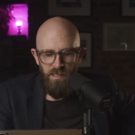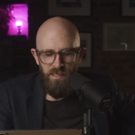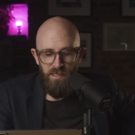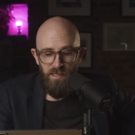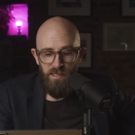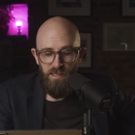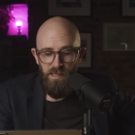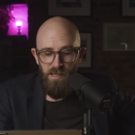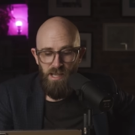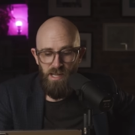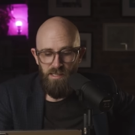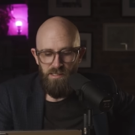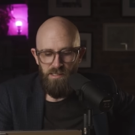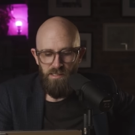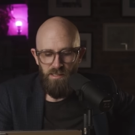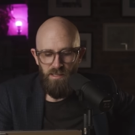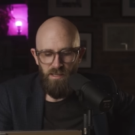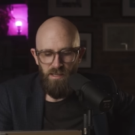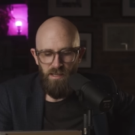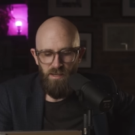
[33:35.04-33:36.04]
kicking
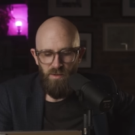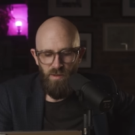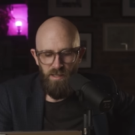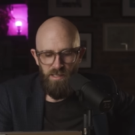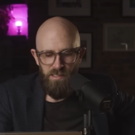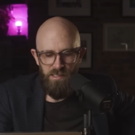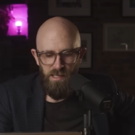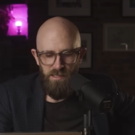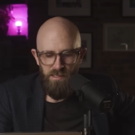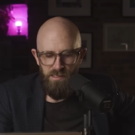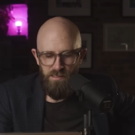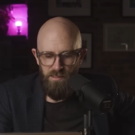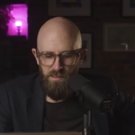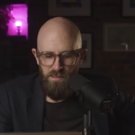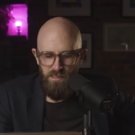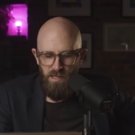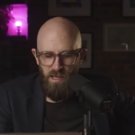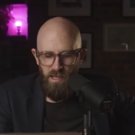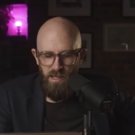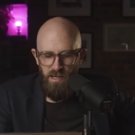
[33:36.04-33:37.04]
cancer where the sun doesn't
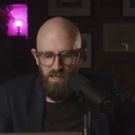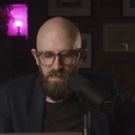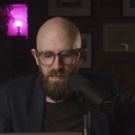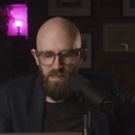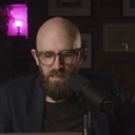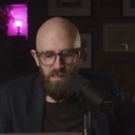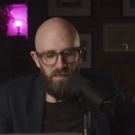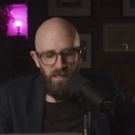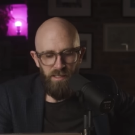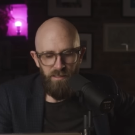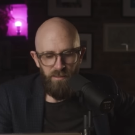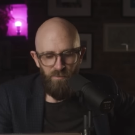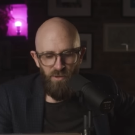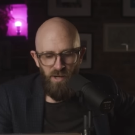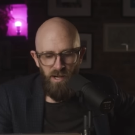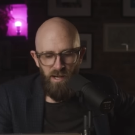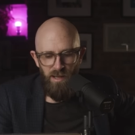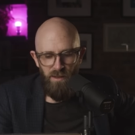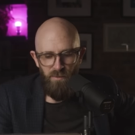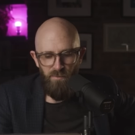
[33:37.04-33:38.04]
shine, like the
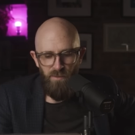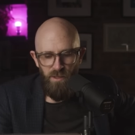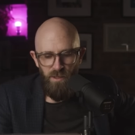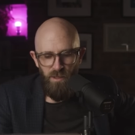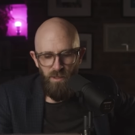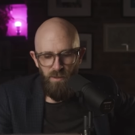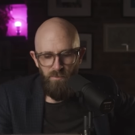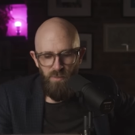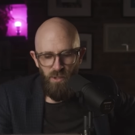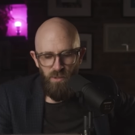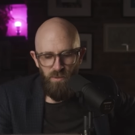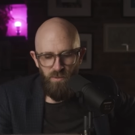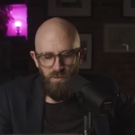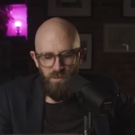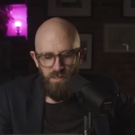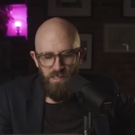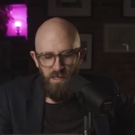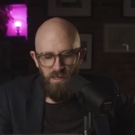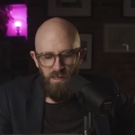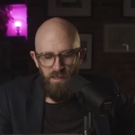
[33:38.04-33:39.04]
brave,
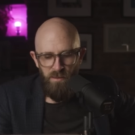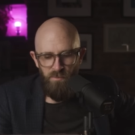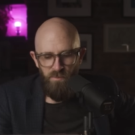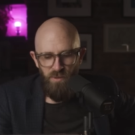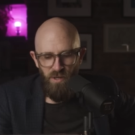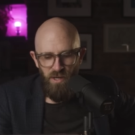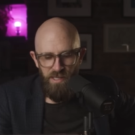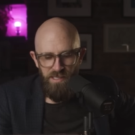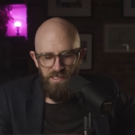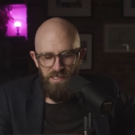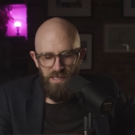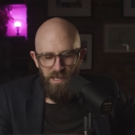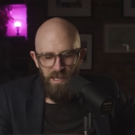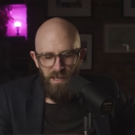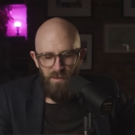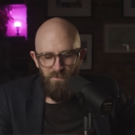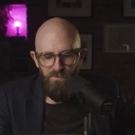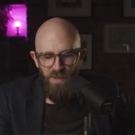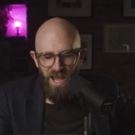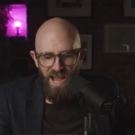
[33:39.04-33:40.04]
bold, bright,
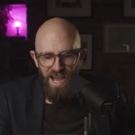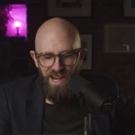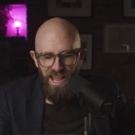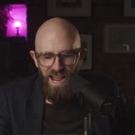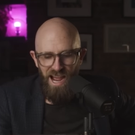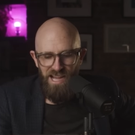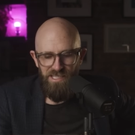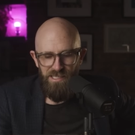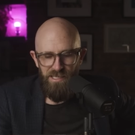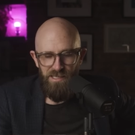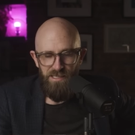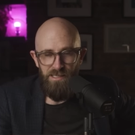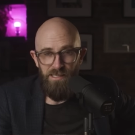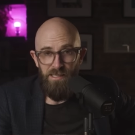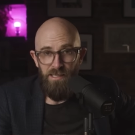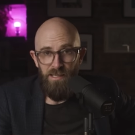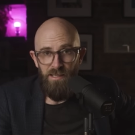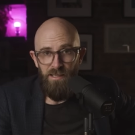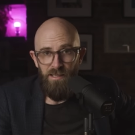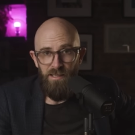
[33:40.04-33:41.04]

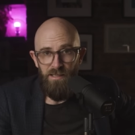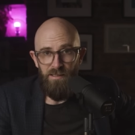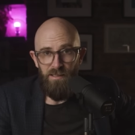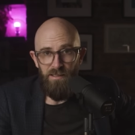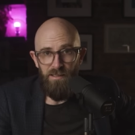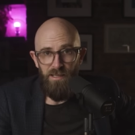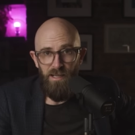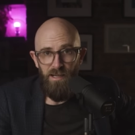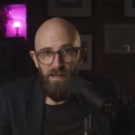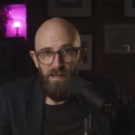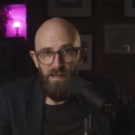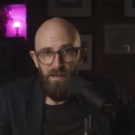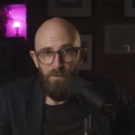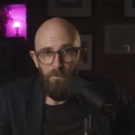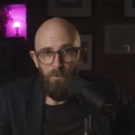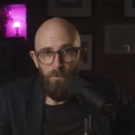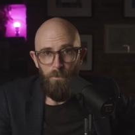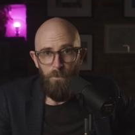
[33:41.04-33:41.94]
badasses that they are.